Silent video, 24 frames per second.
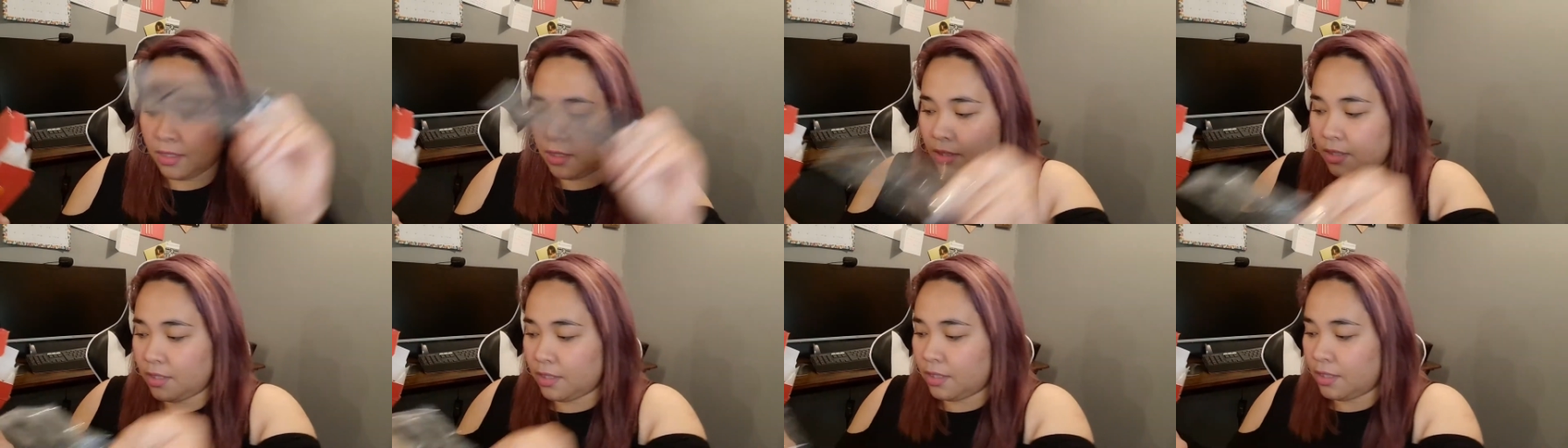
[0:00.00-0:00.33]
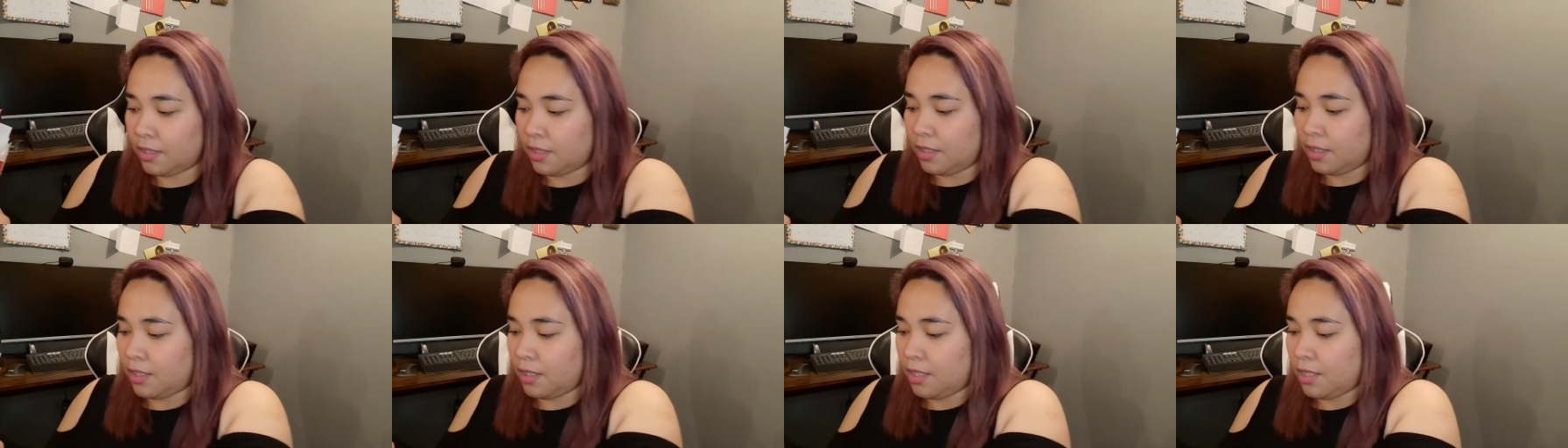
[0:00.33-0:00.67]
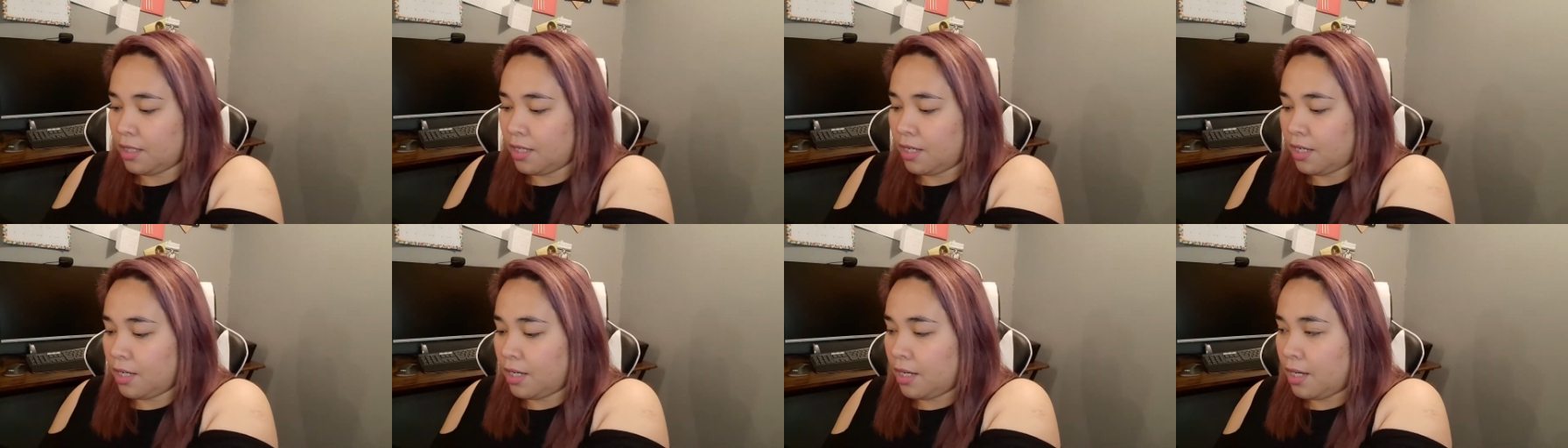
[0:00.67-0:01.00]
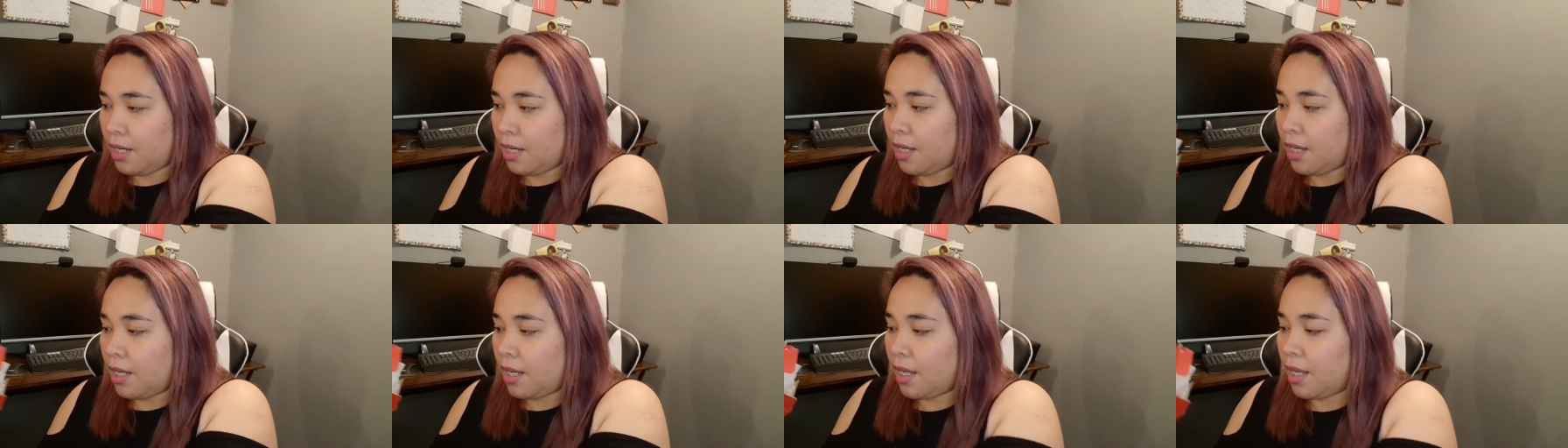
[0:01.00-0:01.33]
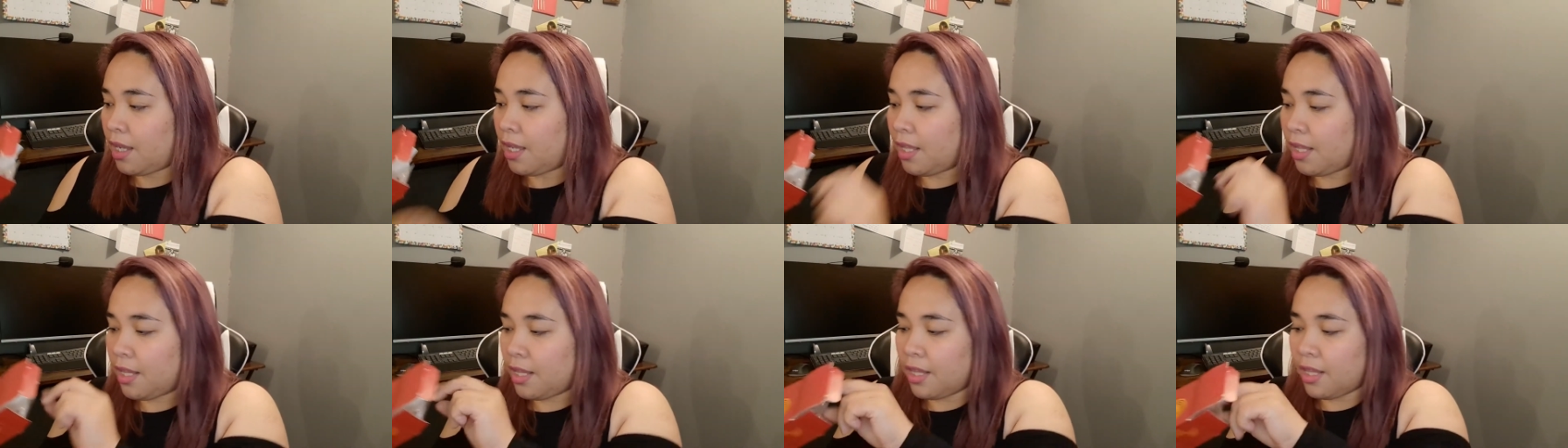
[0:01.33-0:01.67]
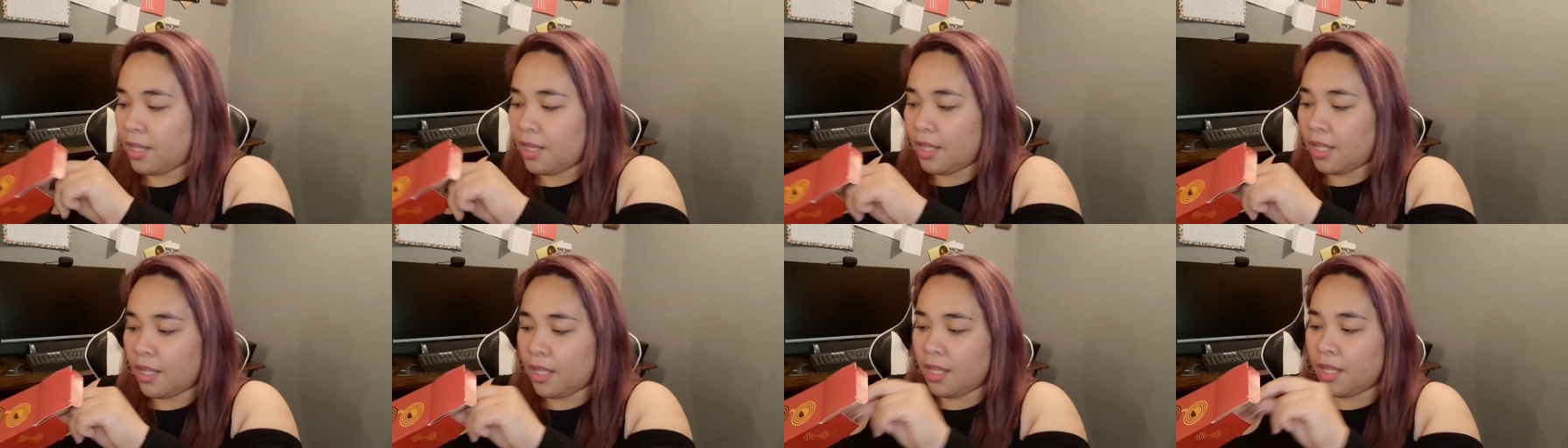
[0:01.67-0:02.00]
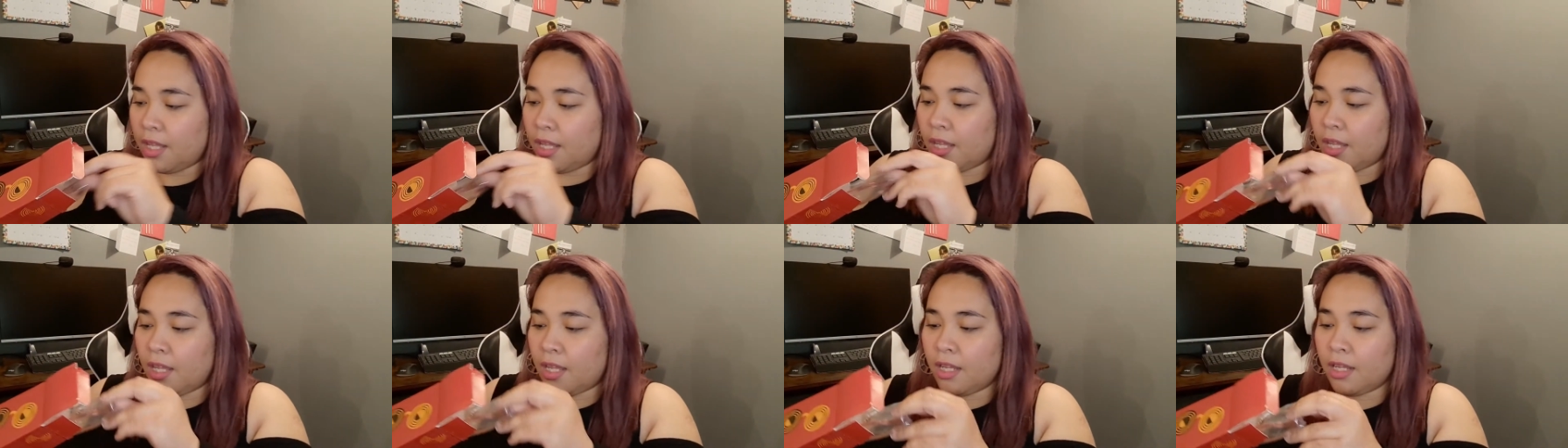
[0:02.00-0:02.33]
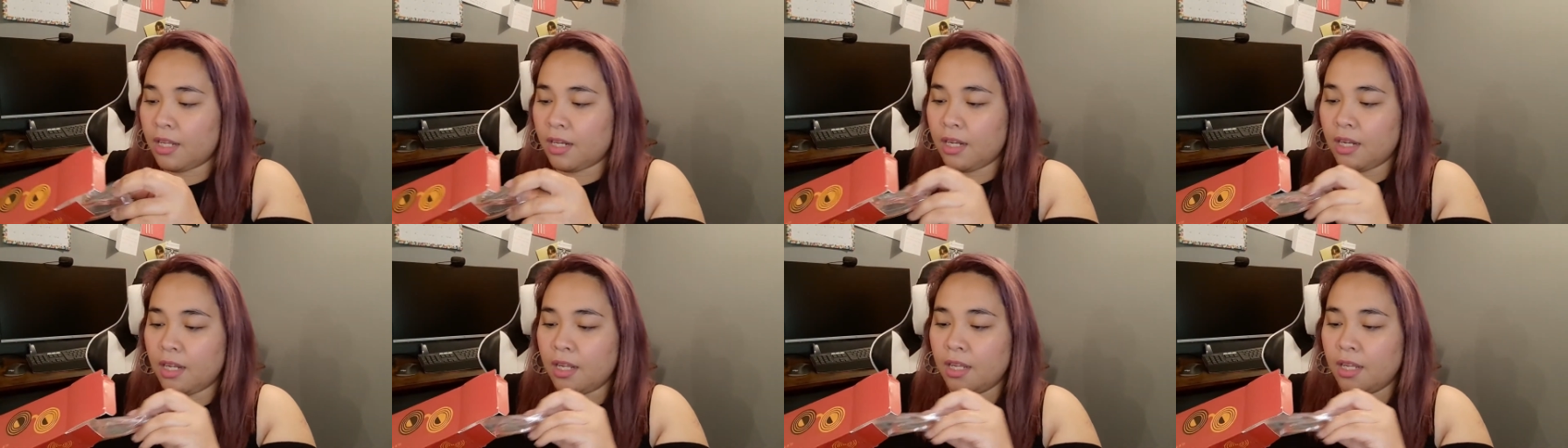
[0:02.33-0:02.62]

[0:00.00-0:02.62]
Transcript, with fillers: And then